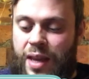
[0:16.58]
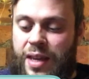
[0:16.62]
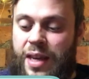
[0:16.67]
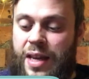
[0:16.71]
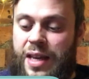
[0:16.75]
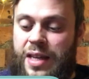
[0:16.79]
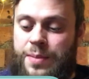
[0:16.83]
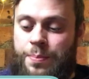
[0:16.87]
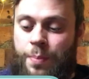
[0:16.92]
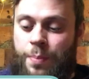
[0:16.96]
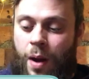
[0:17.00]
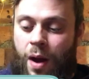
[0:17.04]

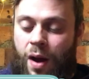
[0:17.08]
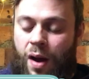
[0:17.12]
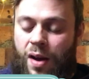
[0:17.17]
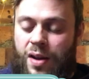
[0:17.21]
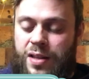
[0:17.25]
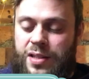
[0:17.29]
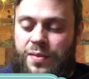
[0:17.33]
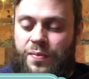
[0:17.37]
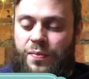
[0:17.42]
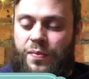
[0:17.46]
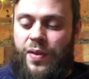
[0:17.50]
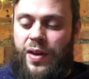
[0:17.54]
Years
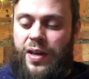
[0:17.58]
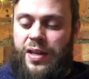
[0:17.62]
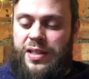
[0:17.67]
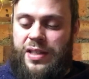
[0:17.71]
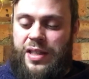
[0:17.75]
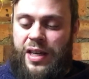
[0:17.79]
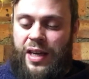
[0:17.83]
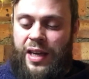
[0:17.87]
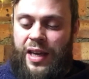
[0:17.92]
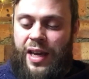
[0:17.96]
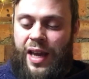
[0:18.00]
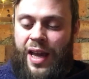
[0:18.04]
passed and things
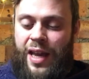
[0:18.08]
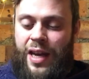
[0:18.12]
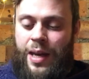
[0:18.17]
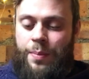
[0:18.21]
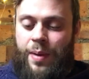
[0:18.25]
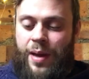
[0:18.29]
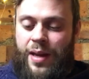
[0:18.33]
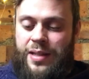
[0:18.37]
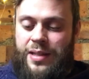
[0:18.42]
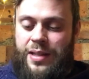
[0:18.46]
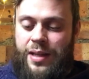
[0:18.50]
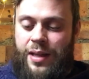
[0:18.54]
didn't get any
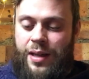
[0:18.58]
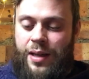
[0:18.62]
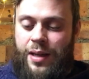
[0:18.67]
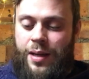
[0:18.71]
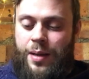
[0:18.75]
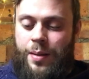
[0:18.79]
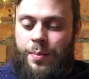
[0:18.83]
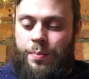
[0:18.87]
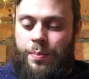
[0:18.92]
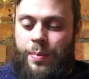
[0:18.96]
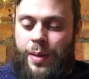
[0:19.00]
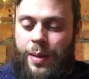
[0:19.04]
better.
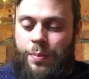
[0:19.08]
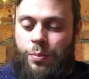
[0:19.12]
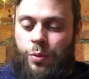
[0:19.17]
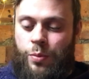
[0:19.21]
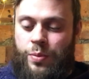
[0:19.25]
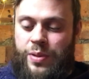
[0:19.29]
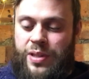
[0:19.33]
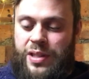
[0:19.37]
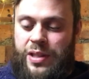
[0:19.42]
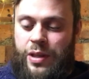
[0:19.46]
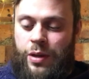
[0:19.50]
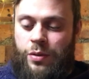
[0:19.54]
People
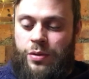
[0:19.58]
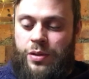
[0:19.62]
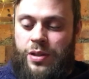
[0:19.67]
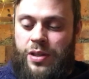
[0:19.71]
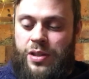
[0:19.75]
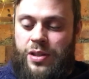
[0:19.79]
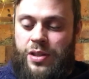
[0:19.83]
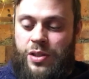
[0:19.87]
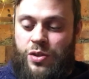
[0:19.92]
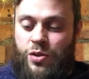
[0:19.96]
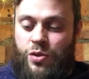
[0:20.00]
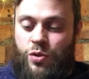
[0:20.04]
were still
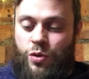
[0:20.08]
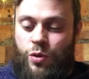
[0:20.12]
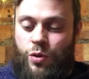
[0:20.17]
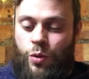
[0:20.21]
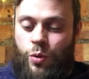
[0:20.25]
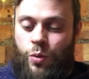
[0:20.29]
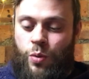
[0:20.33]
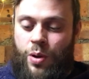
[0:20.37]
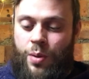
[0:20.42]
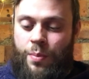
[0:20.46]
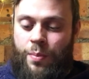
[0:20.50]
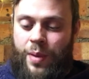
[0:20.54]
just as
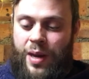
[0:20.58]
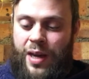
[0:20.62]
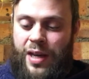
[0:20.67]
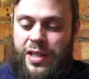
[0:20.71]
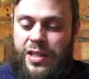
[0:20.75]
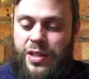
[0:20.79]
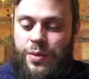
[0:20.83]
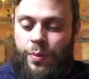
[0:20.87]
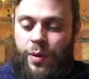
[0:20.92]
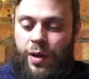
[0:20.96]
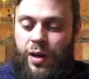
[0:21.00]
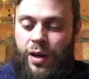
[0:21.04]
cruel and mean
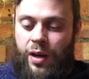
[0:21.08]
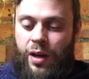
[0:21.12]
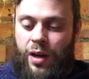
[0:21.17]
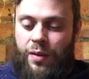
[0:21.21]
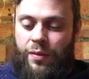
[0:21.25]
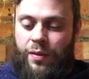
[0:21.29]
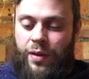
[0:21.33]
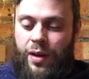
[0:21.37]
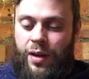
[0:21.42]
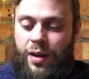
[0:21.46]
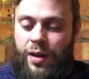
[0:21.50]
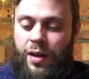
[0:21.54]
to one
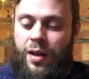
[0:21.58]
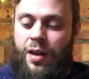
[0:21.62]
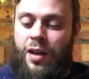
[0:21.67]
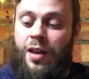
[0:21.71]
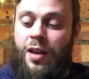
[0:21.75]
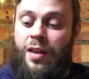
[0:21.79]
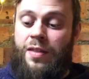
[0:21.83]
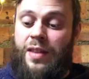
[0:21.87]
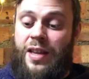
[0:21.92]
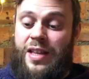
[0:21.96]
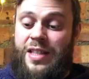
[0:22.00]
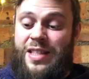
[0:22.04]
another.
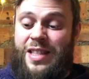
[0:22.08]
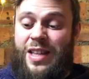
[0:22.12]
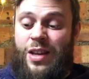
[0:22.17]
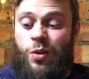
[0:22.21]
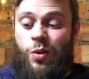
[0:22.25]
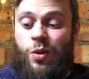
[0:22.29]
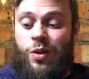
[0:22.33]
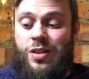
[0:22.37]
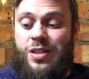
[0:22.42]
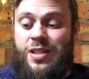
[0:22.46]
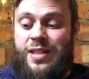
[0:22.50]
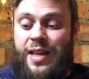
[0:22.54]
They
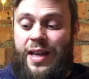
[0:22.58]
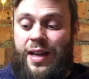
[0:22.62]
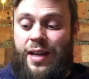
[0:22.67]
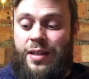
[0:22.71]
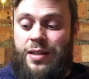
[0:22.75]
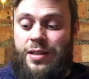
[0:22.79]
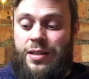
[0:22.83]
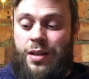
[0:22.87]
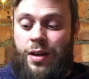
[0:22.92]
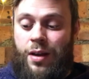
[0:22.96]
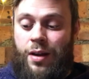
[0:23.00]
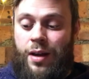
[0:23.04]
still got sick
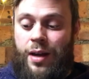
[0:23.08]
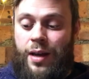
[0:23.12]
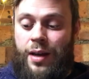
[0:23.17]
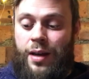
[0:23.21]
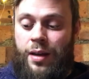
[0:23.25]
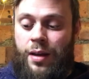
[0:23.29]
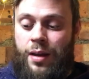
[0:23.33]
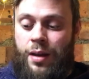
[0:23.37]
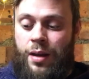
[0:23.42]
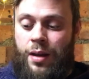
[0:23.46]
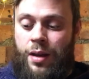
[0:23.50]
and died.